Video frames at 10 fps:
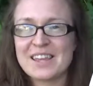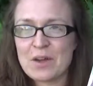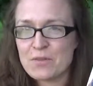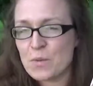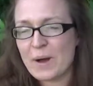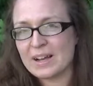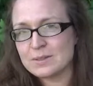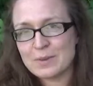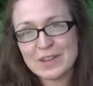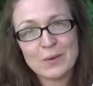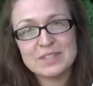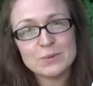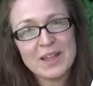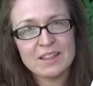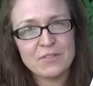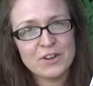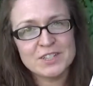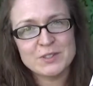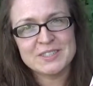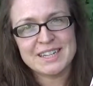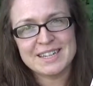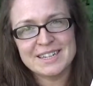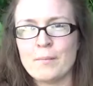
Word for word: the info box below as well if you're interested.